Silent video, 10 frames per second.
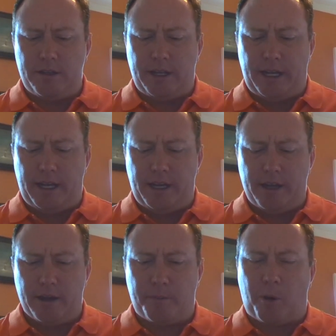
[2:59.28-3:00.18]

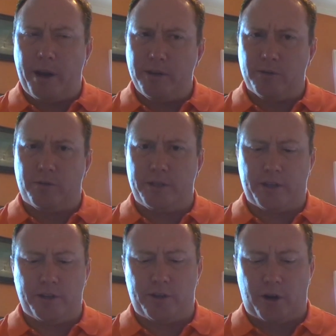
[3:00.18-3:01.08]
the appraisal is
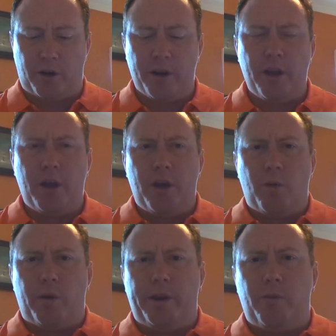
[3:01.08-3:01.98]
concerned,
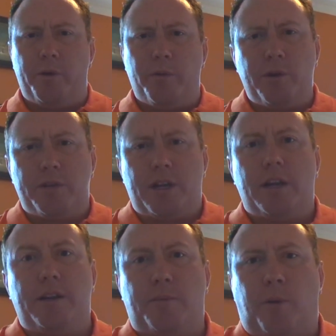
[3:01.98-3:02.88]
we will sign an